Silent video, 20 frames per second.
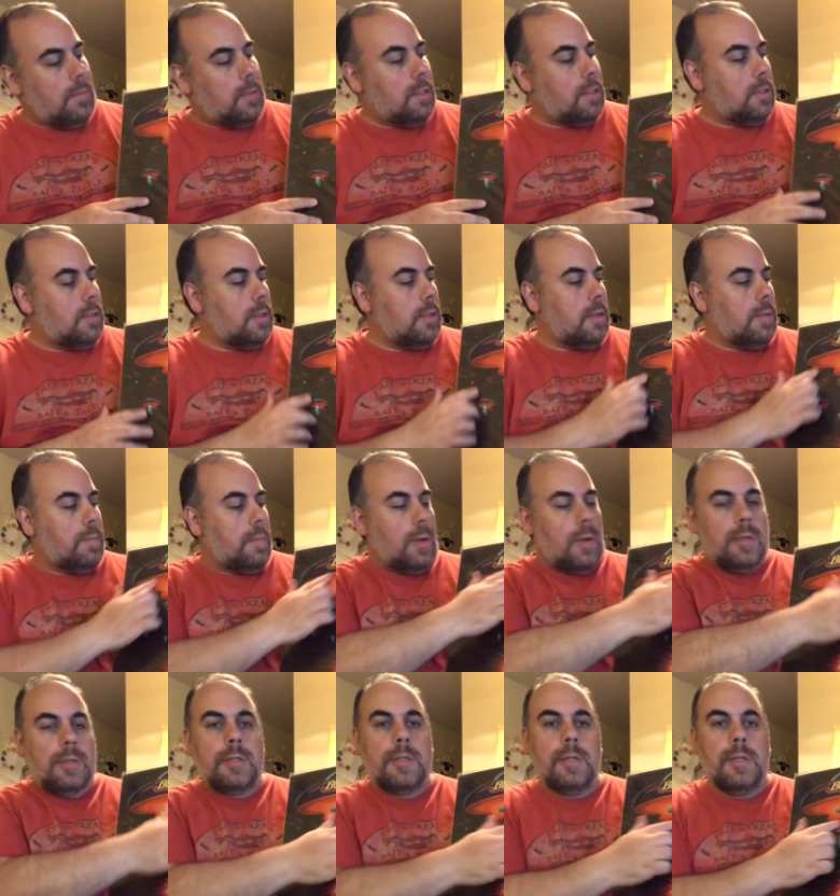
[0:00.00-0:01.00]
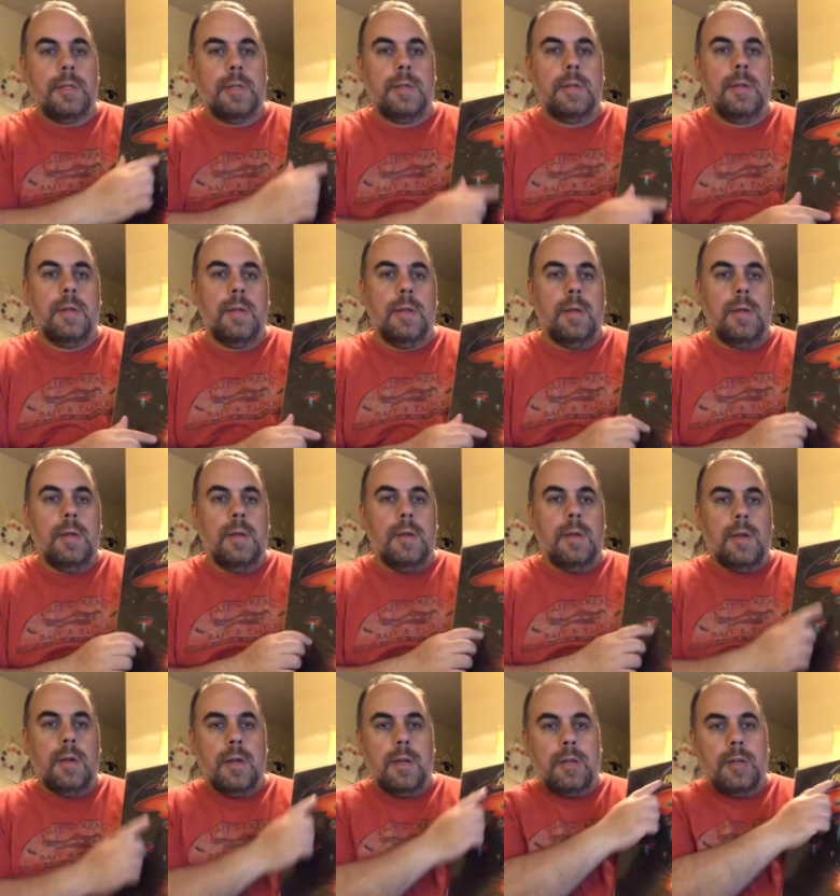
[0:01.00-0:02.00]
It's the Boston
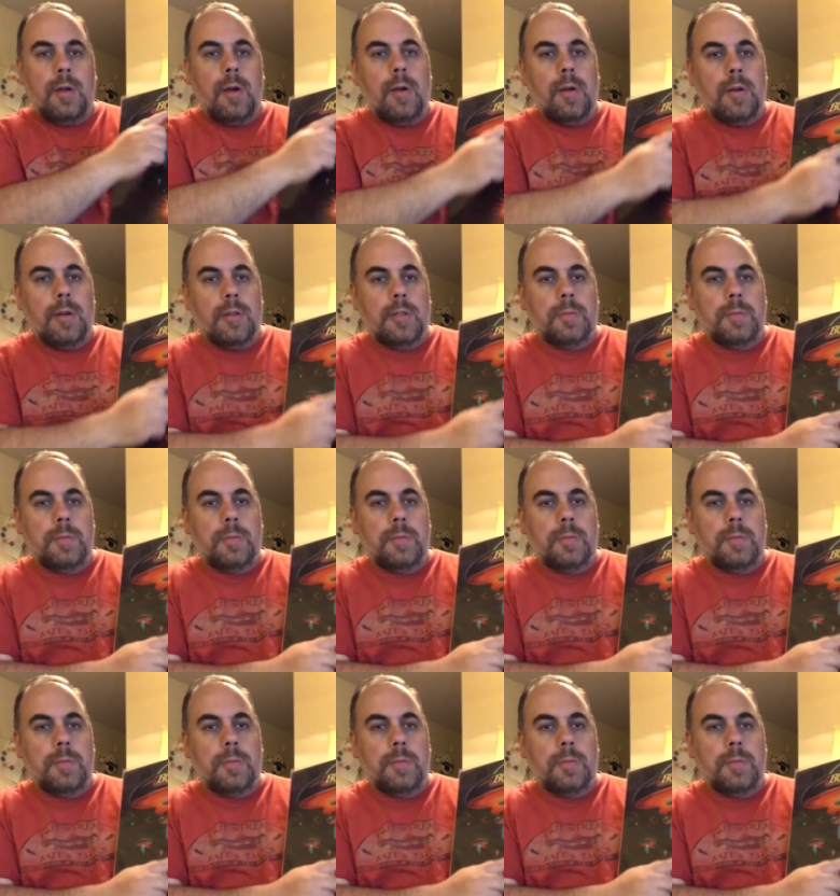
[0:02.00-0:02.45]
guitar